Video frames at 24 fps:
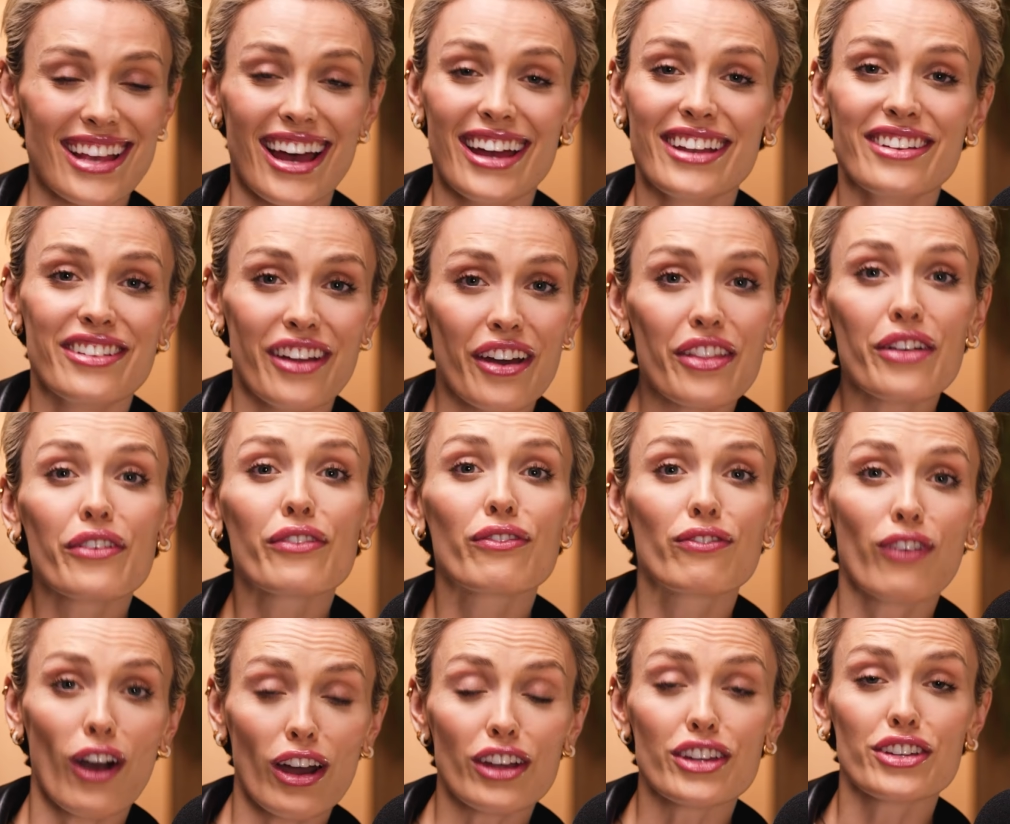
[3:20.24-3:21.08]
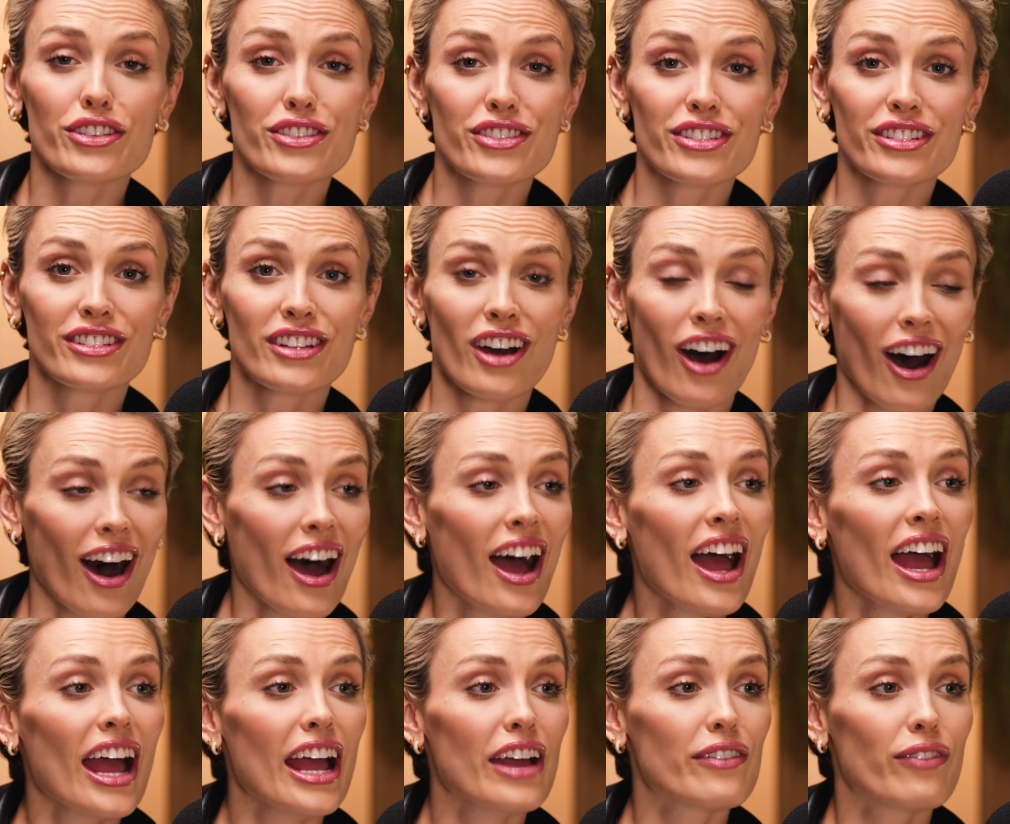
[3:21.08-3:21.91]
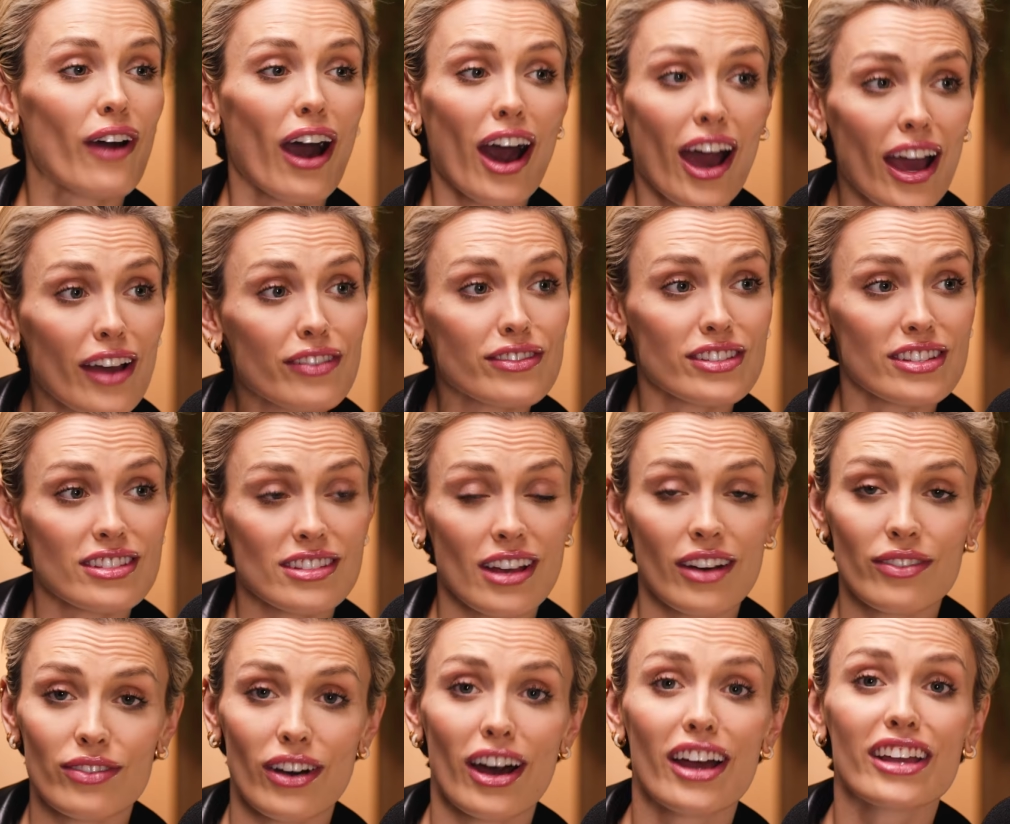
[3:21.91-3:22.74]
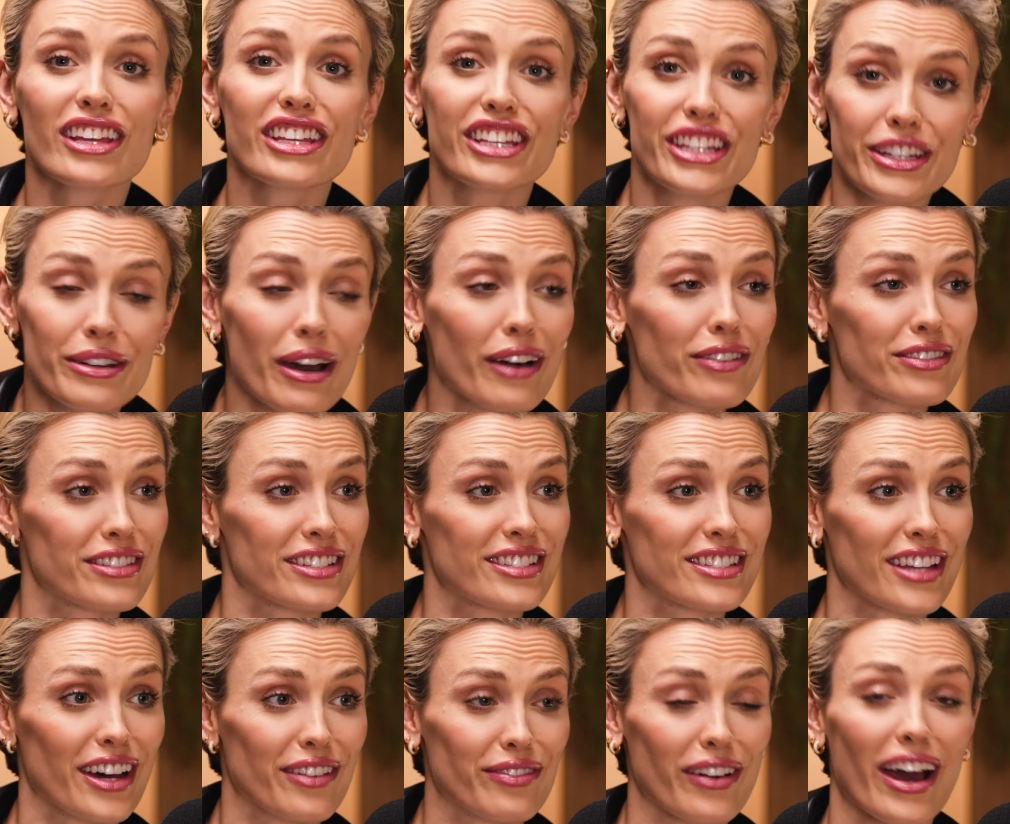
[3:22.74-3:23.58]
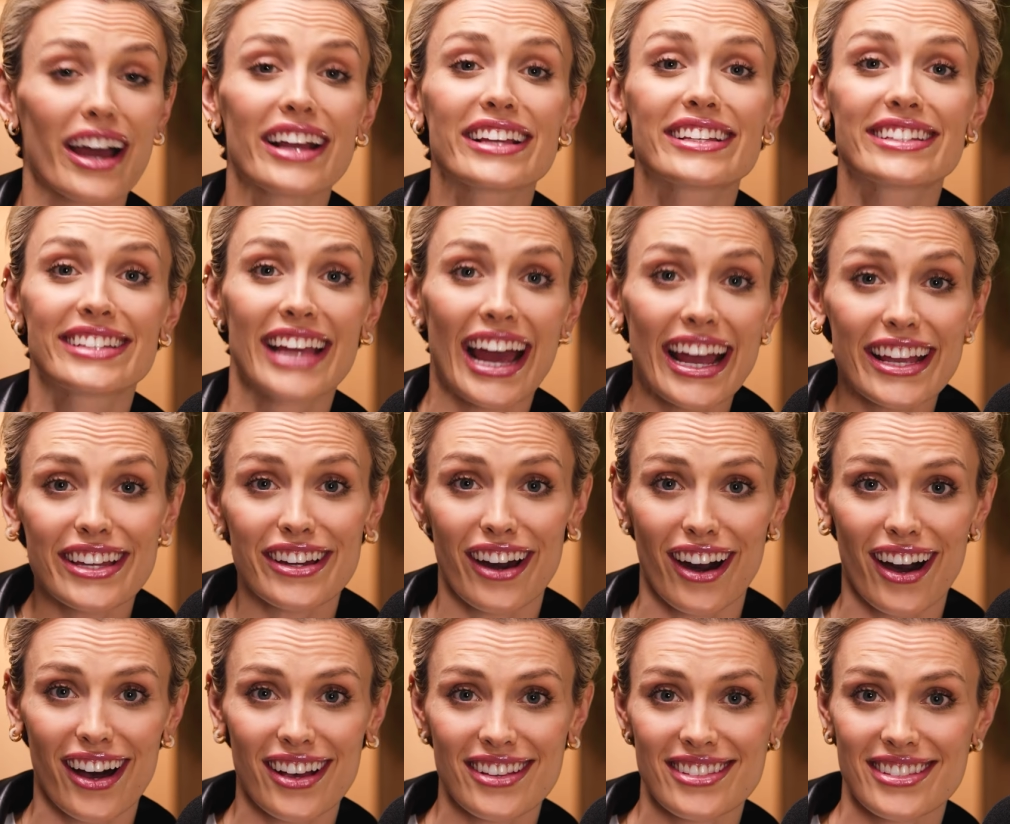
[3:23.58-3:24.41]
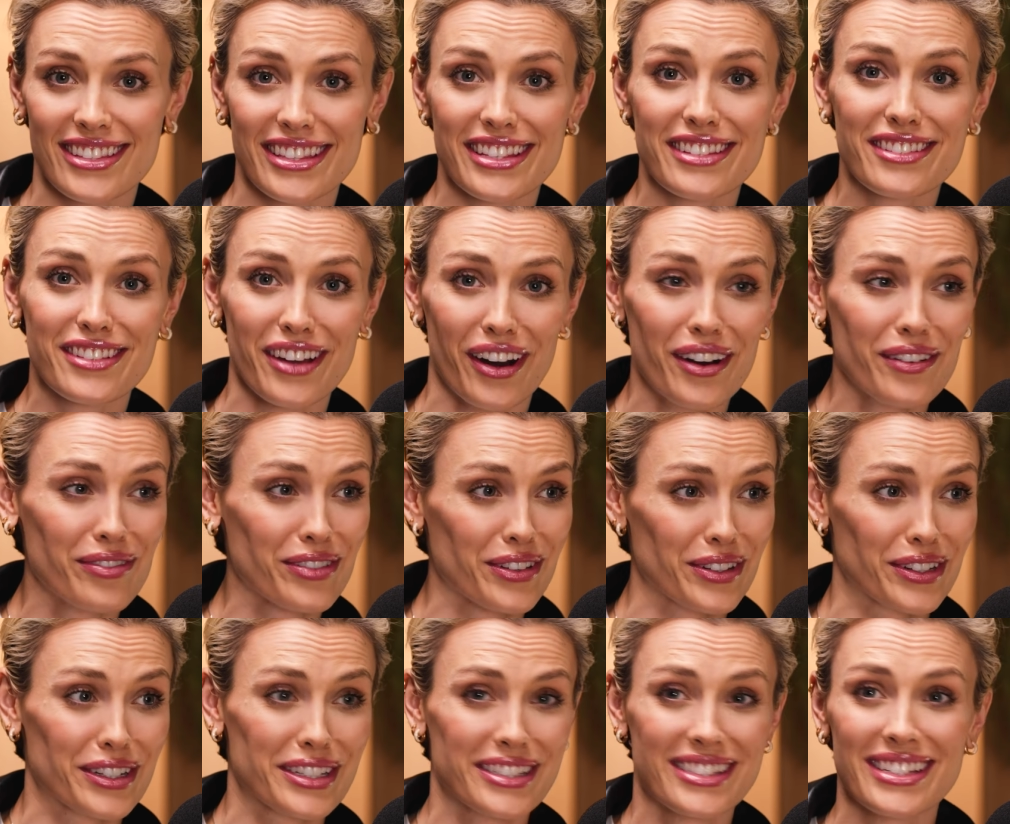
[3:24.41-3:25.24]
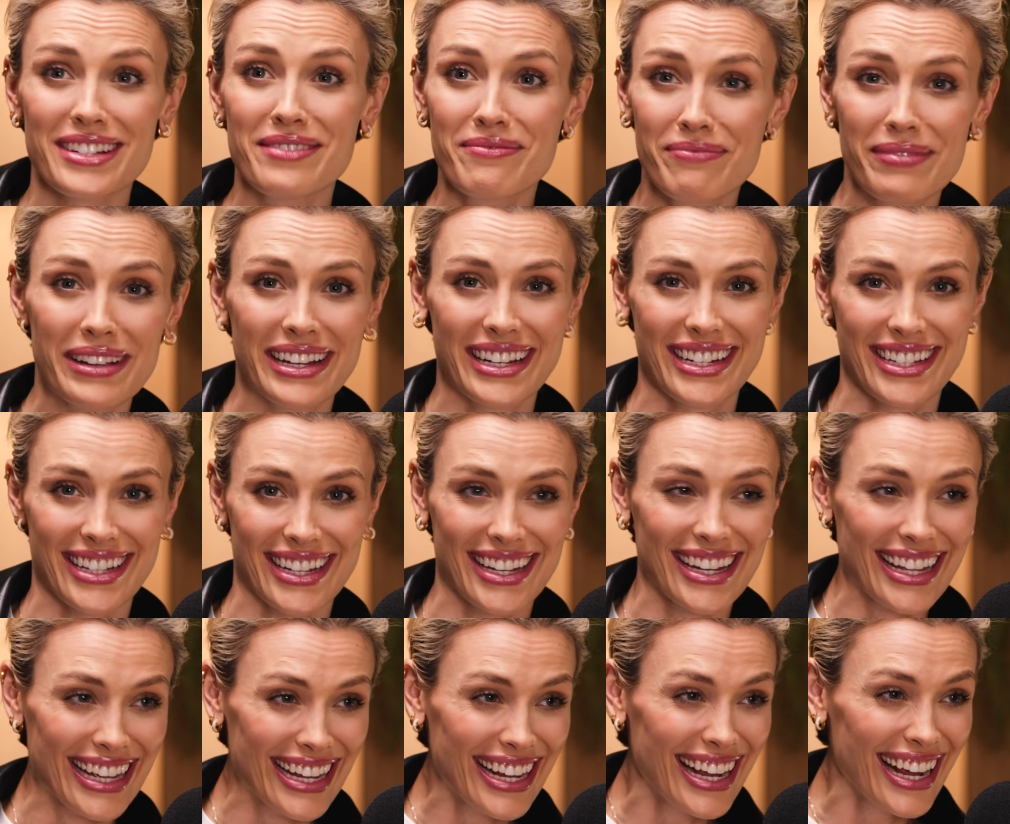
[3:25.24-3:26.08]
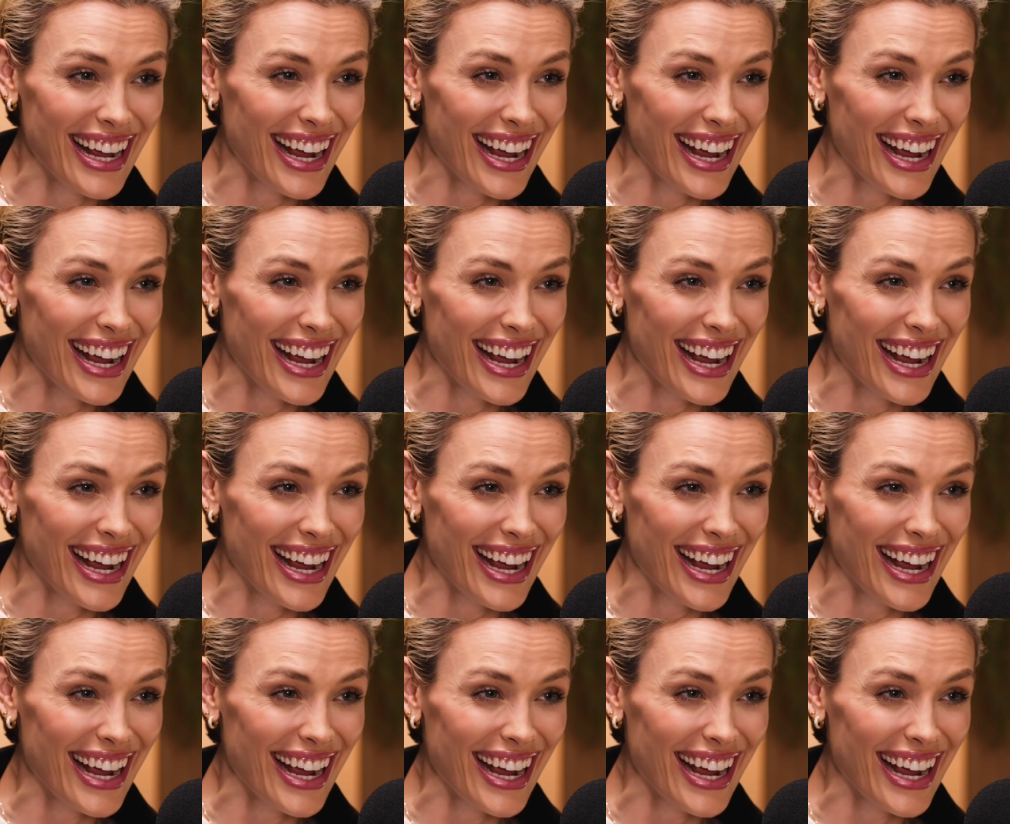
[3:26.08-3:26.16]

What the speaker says: like, no, the fuck you do not. If I have to suffer, you have to suffer. Get your ass to this golf course immediately.